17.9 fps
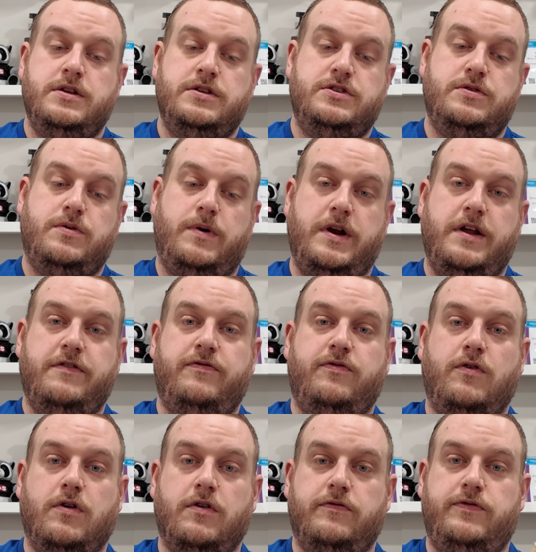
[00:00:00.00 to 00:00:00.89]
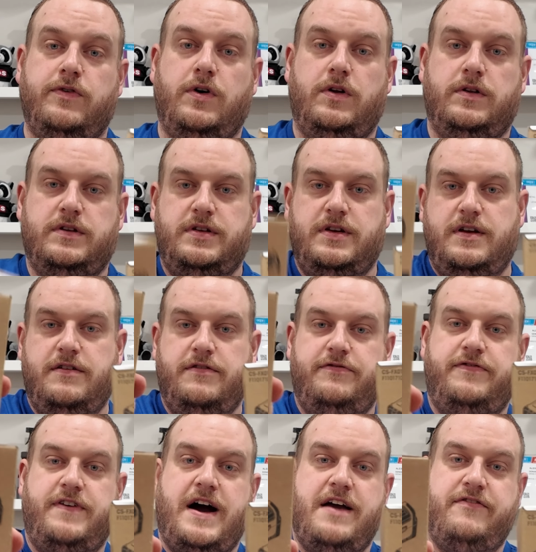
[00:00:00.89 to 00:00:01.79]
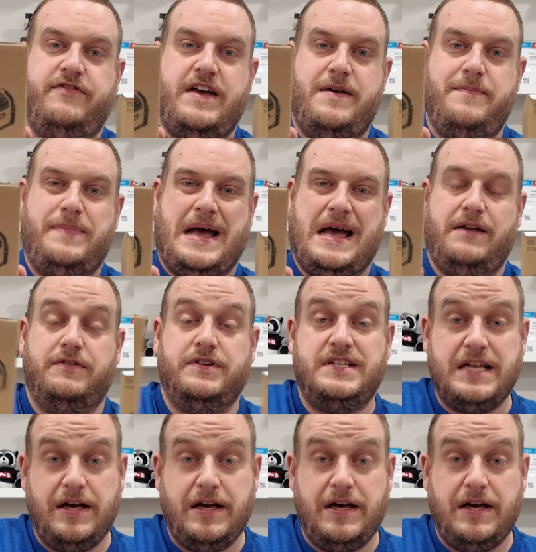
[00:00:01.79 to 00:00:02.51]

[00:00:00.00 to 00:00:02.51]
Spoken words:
24 volt 5 amp batteries.